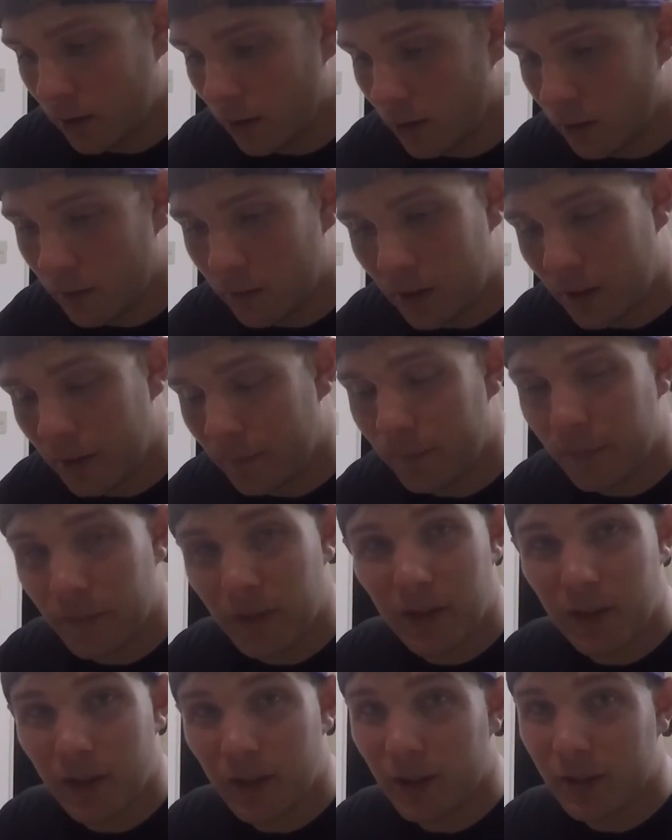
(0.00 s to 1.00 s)
know what?
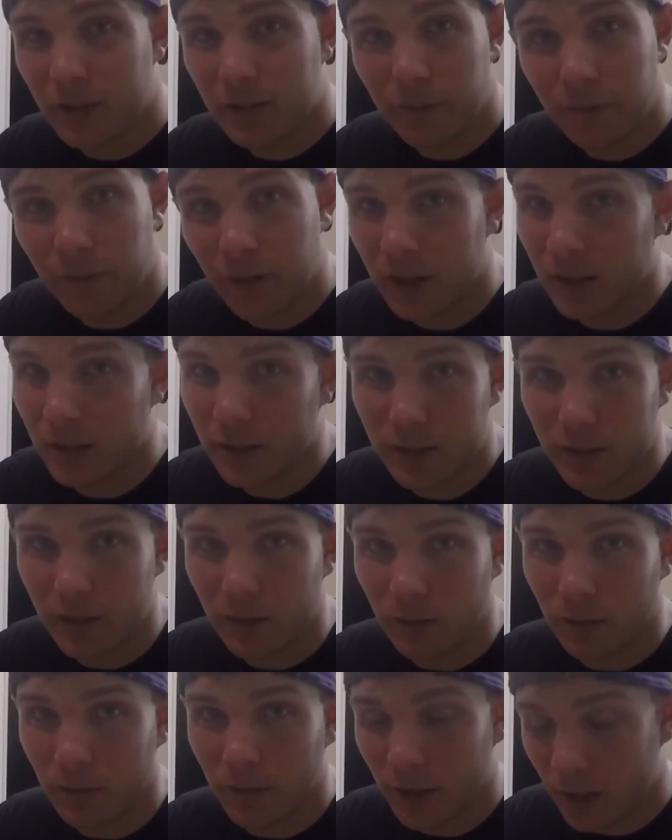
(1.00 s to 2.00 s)
It's a fucking
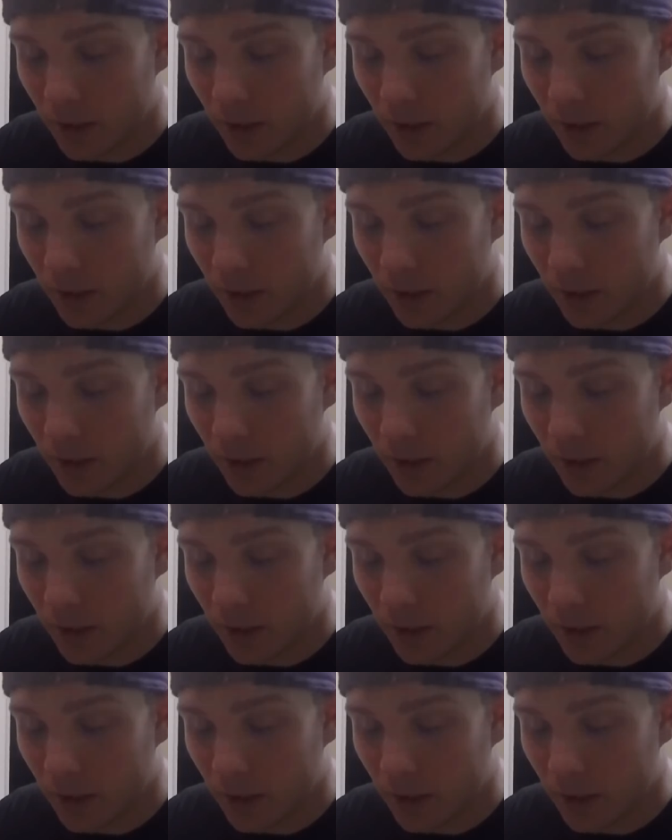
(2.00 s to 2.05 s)
seal. It